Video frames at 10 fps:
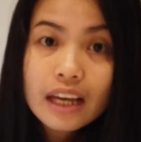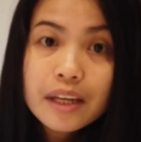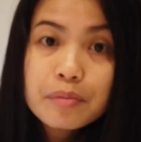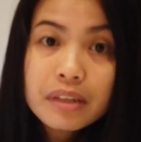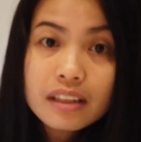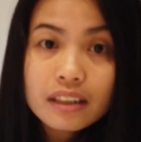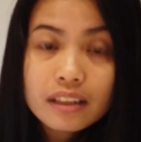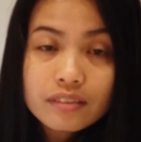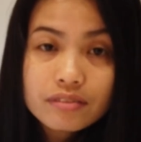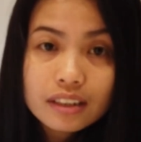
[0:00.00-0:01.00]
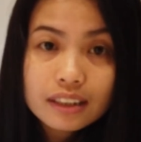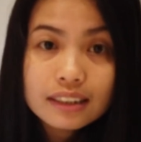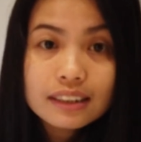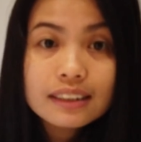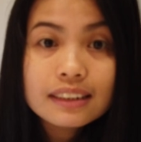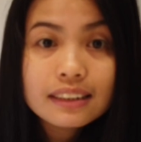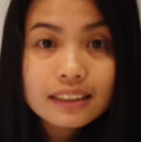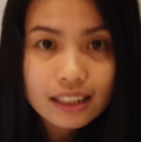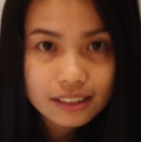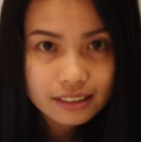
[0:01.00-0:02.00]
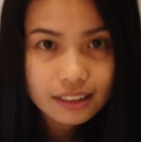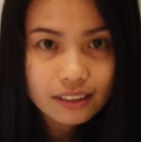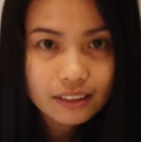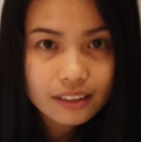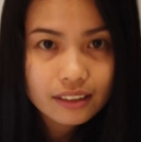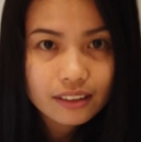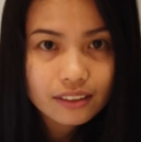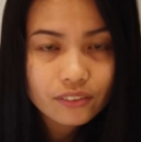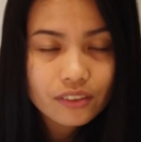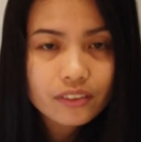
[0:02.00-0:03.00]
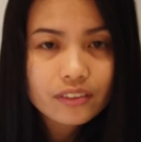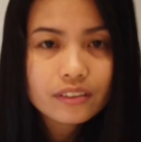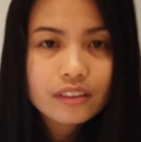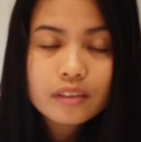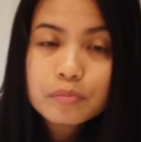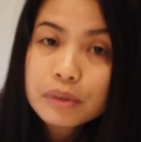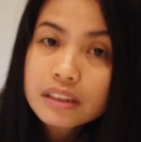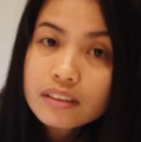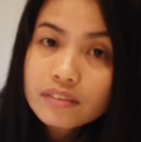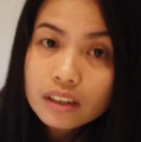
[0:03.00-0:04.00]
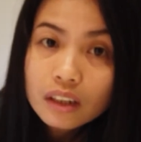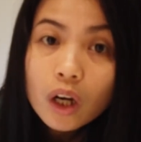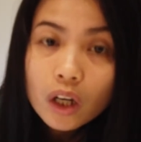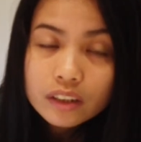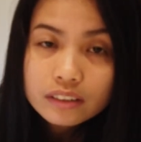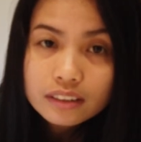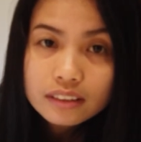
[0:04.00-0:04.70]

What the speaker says: they believed Satan rather than believing God.